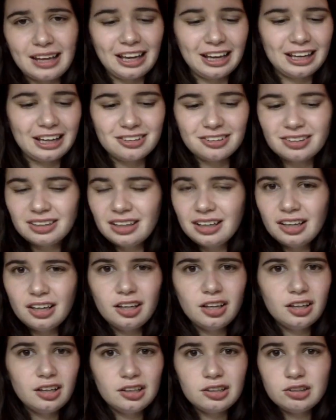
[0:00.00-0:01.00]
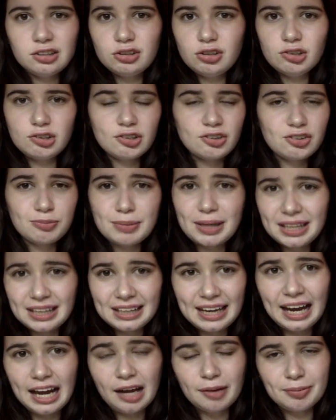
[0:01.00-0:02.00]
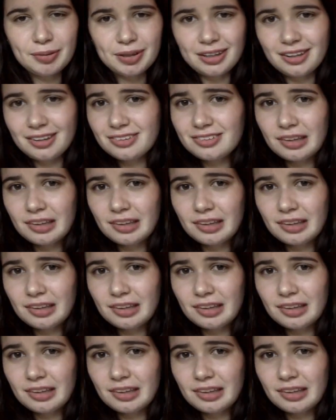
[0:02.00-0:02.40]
and you just make it happen. And